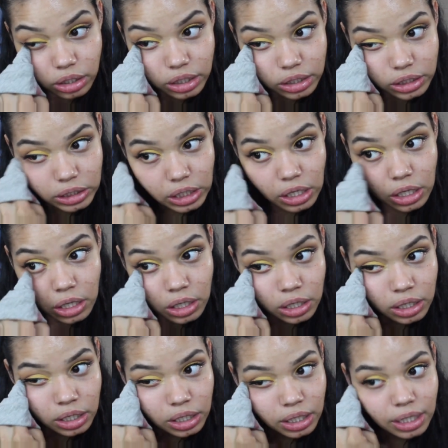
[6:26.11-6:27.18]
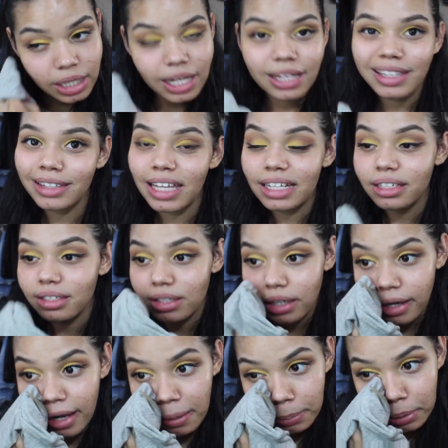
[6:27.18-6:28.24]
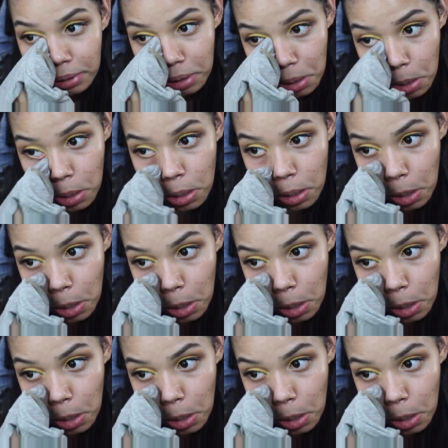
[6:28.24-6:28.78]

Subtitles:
this that doesn't happen.